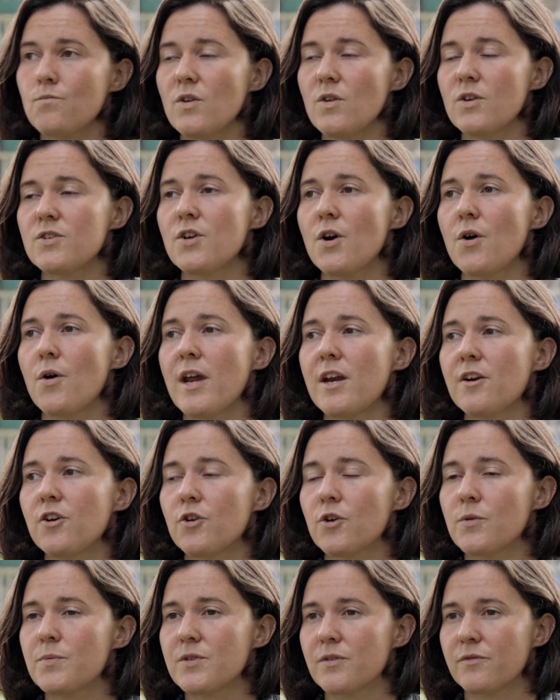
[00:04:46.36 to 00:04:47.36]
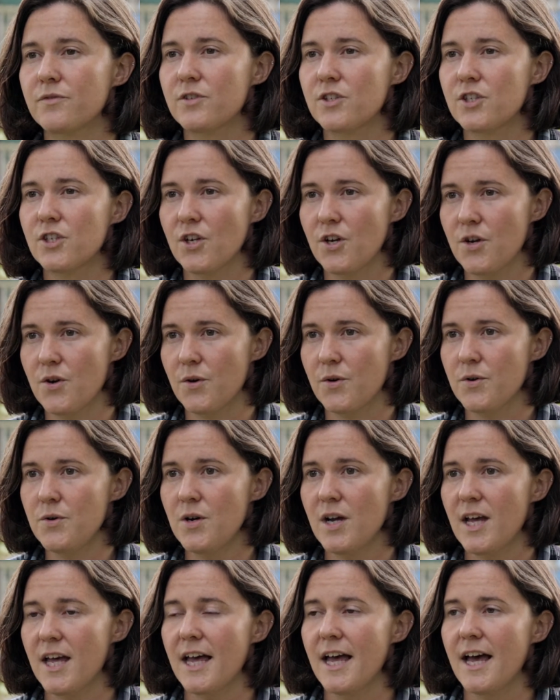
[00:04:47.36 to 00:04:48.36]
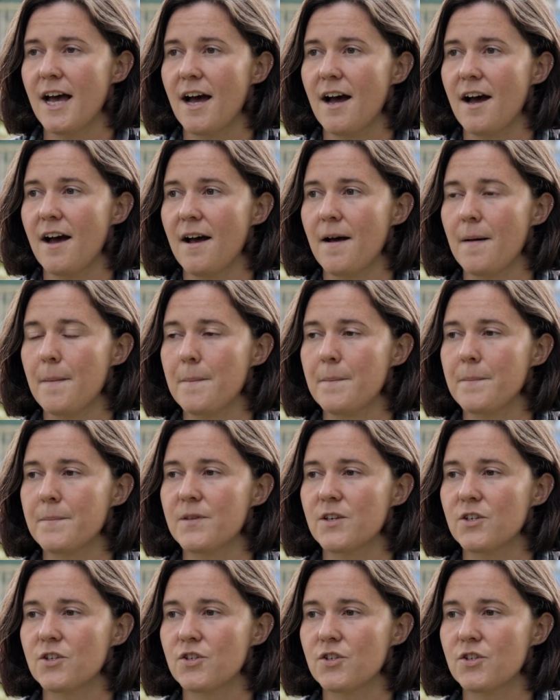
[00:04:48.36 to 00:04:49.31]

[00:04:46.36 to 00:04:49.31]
So in groups of 2, the